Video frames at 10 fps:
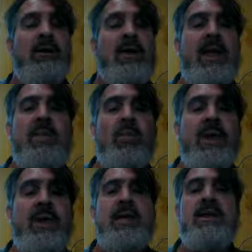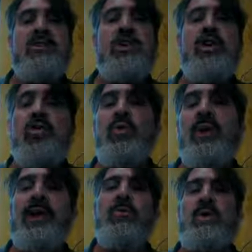Okay, we see two
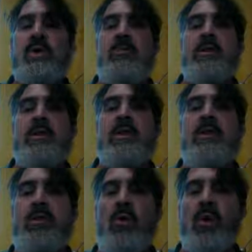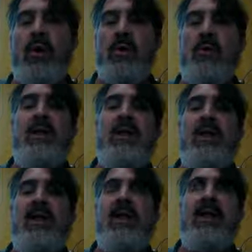liquids here. We see oil
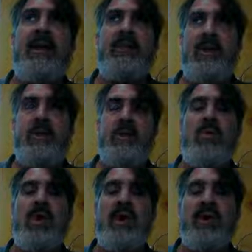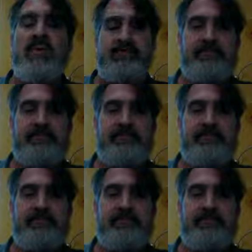and we see water.